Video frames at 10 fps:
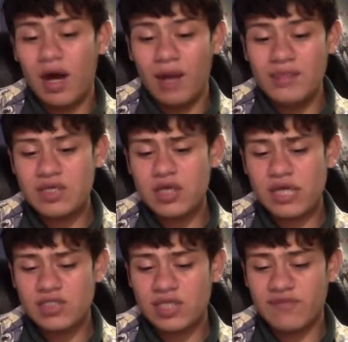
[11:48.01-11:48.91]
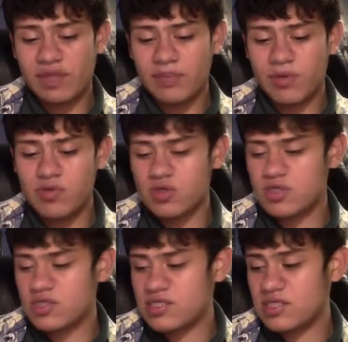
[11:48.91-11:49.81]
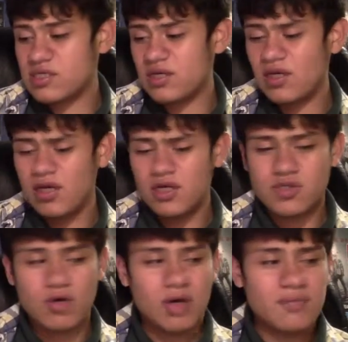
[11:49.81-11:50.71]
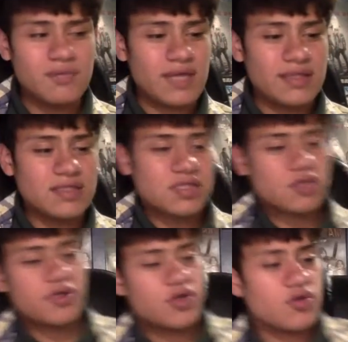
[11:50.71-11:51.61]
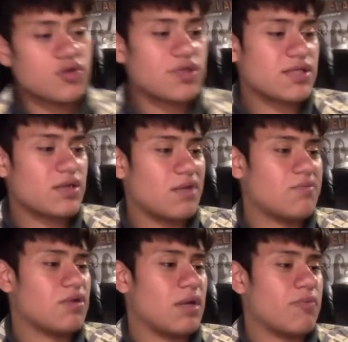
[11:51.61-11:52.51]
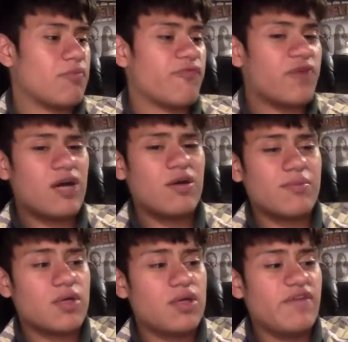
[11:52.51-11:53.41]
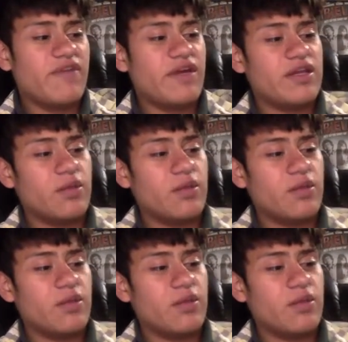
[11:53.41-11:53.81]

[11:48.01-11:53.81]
These are actually kind of like postcards in a sense. So yeah, this is pretty cool. So that's I'm gonna leave it in the